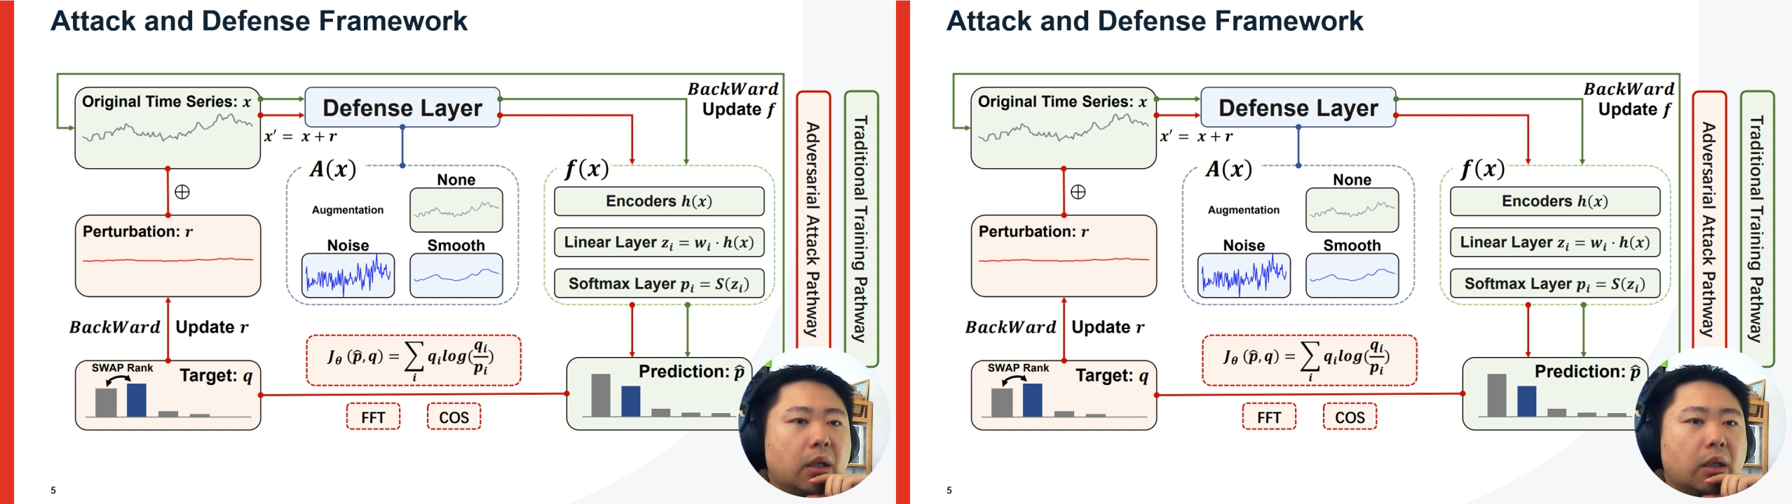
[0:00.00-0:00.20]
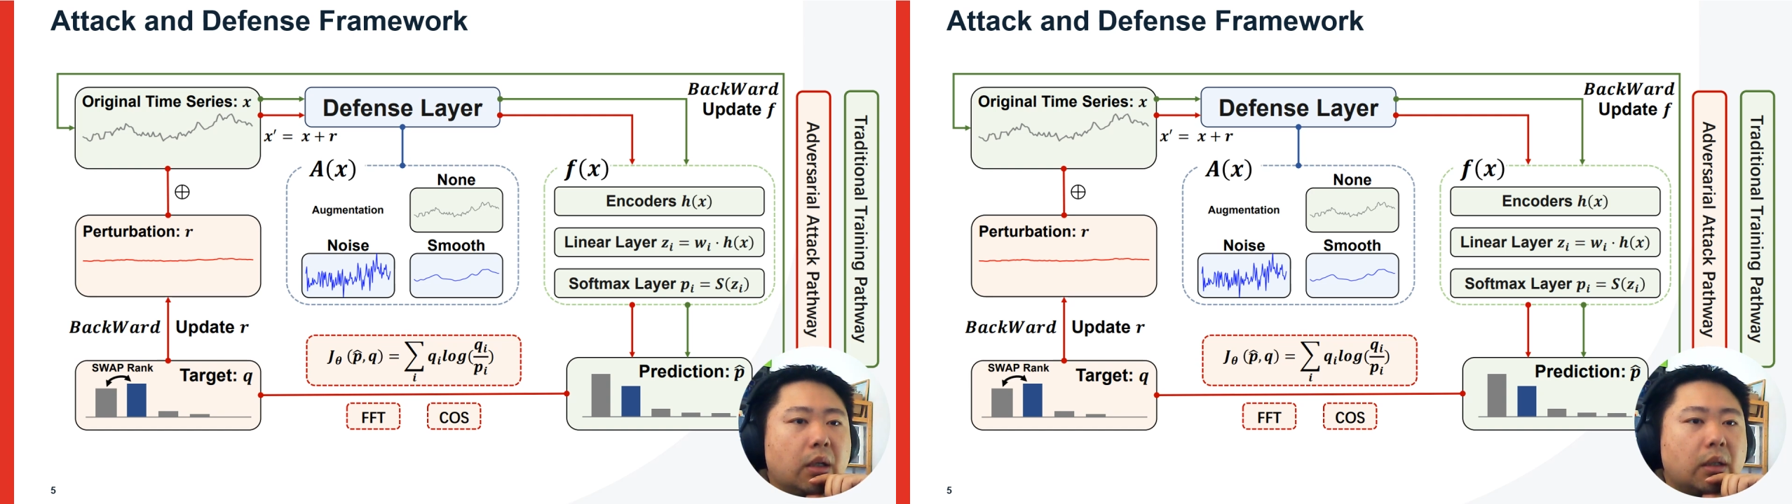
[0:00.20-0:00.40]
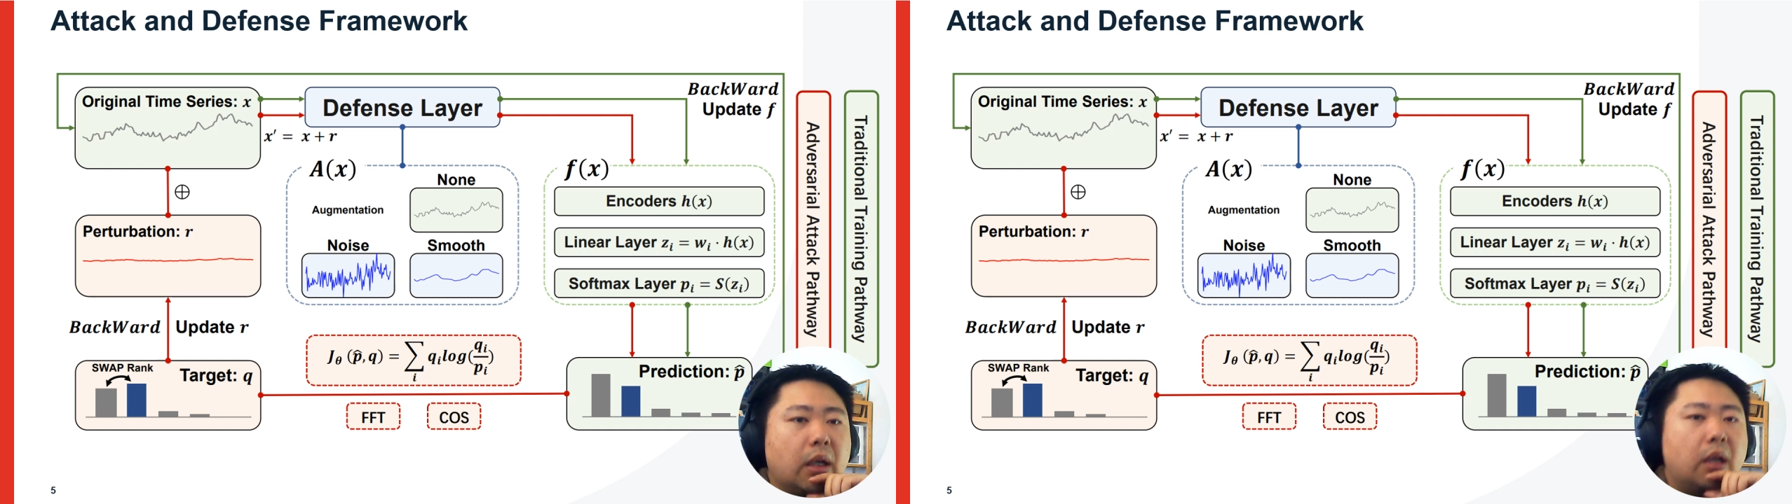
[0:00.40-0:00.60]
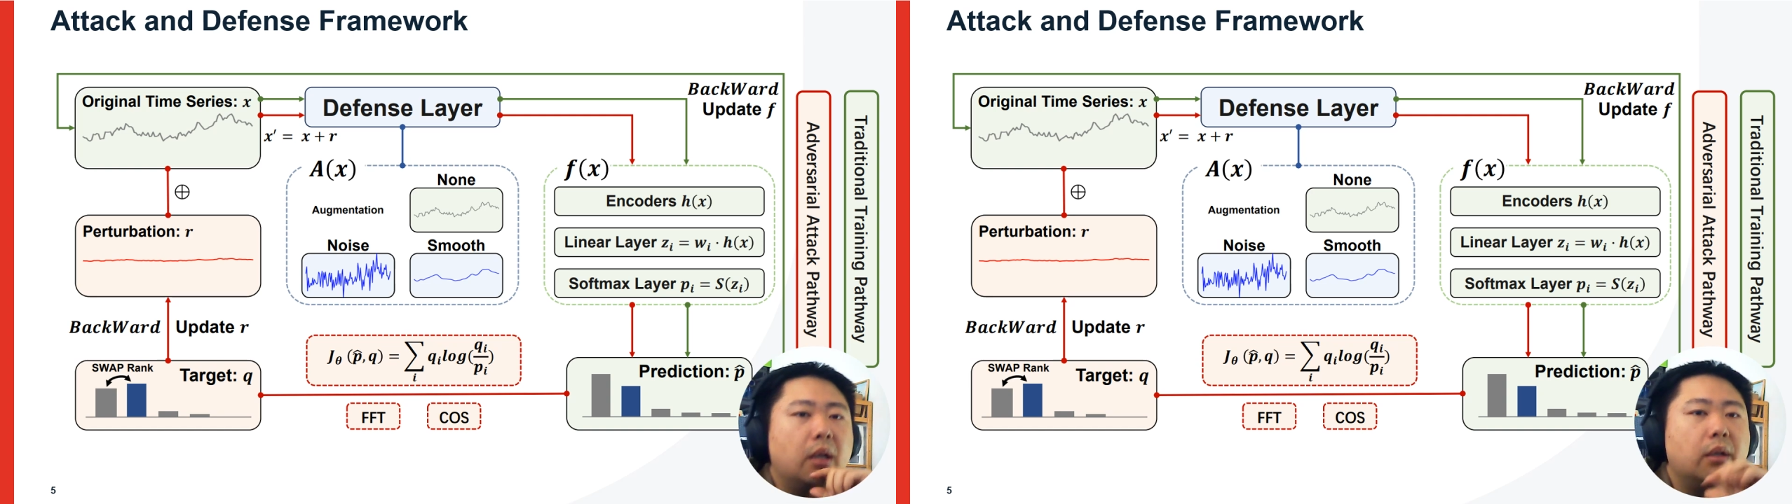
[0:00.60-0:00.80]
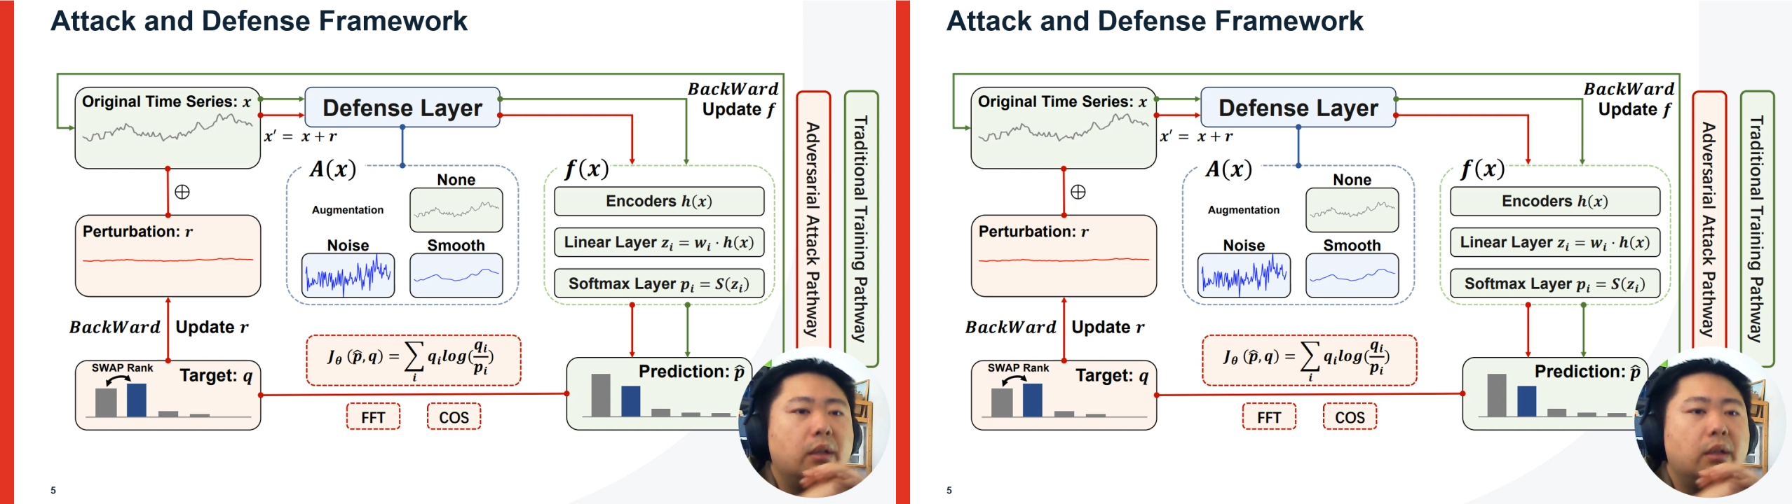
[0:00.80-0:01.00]

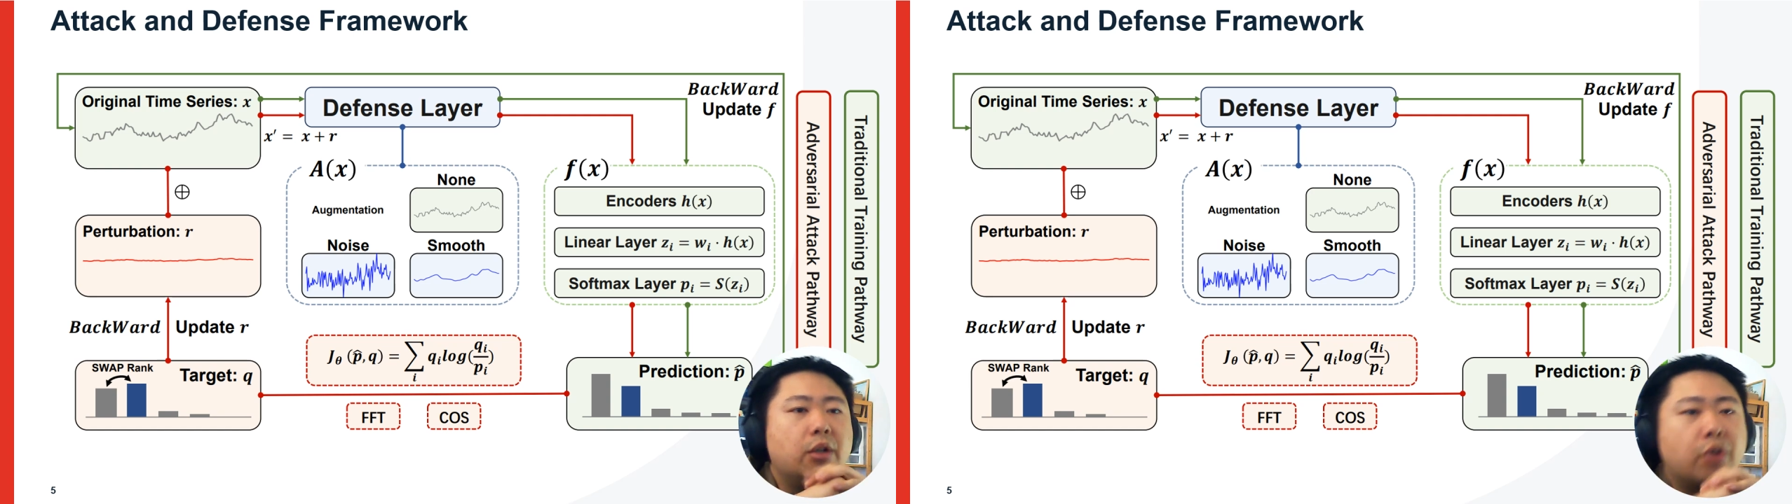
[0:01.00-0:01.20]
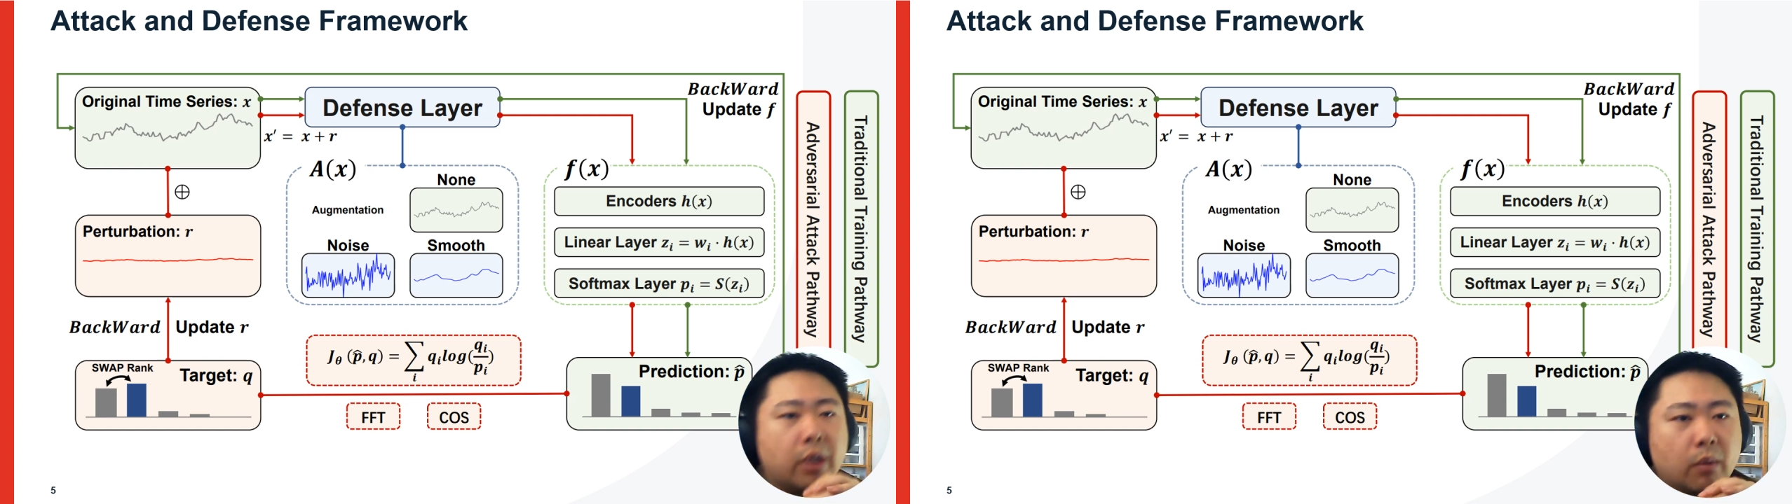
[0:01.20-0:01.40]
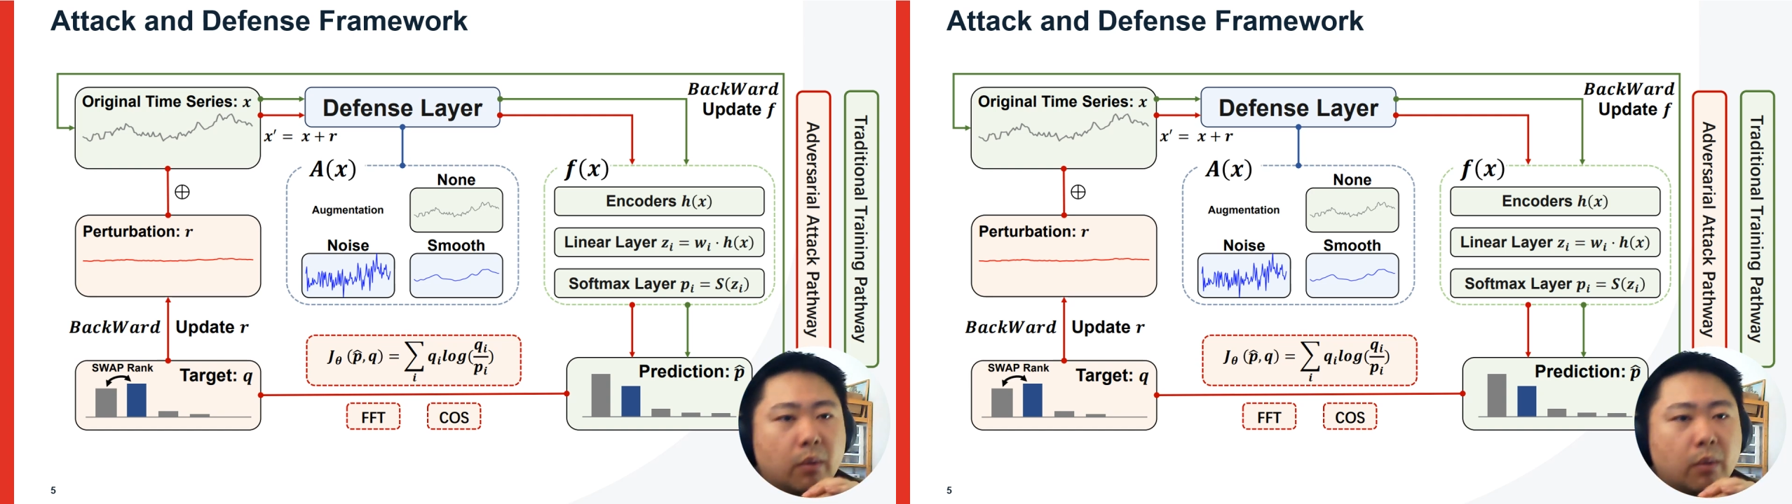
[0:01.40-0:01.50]
neural network